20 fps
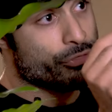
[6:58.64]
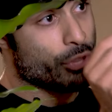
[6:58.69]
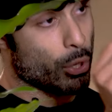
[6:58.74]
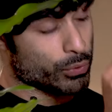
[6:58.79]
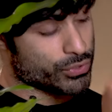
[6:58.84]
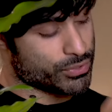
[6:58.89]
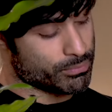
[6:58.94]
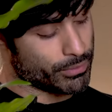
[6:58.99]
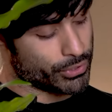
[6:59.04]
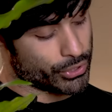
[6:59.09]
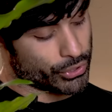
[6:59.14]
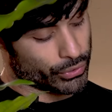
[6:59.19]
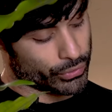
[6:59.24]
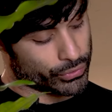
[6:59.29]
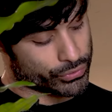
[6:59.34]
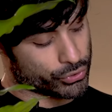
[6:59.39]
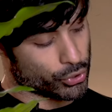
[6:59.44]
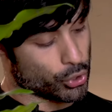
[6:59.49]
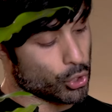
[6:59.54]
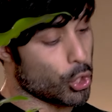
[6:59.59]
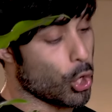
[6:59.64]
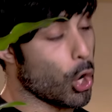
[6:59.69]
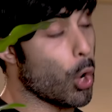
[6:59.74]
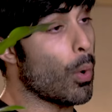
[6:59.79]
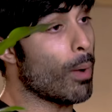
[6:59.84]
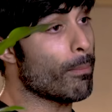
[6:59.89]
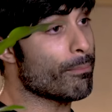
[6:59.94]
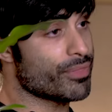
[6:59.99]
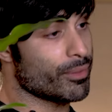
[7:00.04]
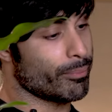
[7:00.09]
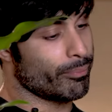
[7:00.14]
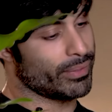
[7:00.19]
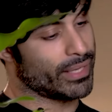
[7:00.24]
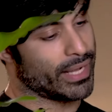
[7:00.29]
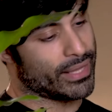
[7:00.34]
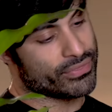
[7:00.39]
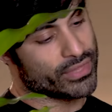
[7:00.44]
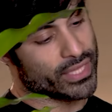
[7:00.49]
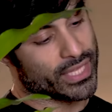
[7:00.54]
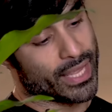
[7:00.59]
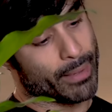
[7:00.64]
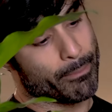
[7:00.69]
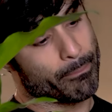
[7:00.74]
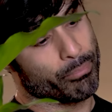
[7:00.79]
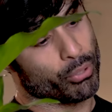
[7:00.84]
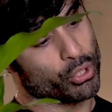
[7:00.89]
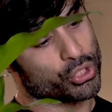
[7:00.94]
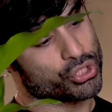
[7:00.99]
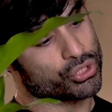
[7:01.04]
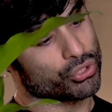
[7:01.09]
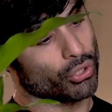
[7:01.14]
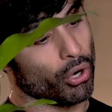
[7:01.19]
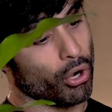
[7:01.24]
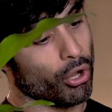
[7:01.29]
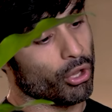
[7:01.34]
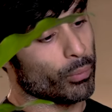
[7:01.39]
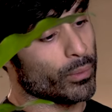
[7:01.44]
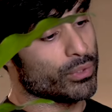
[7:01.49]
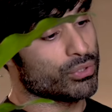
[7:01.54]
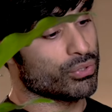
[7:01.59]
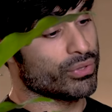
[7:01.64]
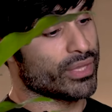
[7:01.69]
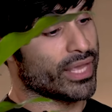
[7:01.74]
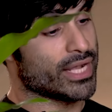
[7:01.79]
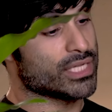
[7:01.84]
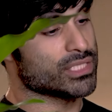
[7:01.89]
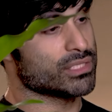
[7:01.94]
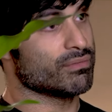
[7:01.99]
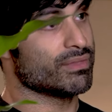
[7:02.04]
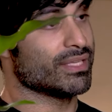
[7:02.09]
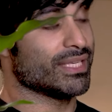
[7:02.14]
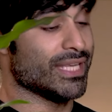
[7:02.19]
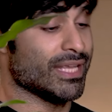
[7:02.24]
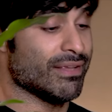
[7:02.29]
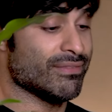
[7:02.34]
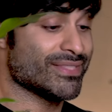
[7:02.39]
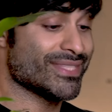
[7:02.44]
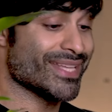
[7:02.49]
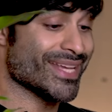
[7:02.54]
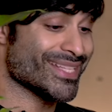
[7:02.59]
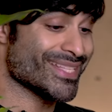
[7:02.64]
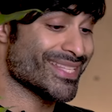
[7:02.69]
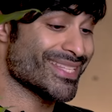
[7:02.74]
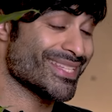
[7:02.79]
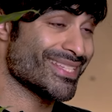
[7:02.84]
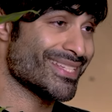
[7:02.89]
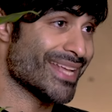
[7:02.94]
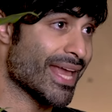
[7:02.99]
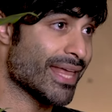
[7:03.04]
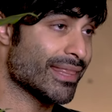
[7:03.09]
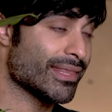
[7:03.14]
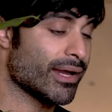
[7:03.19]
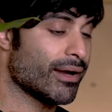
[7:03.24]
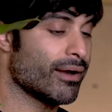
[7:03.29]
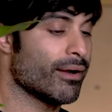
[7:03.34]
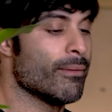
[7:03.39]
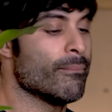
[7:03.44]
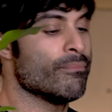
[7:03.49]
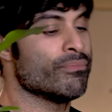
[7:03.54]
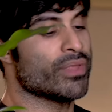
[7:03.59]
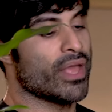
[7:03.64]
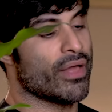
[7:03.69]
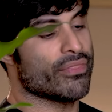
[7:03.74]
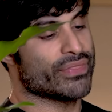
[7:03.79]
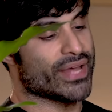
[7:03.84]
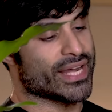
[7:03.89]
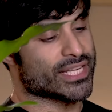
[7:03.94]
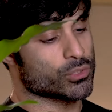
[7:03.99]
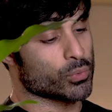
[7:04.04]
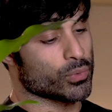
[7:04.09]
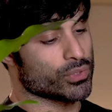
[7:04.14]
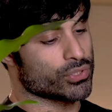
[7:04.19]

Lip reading: Those minerals go up the plant, they get pushed all the way to the ends of the leaves, they stay there, and that's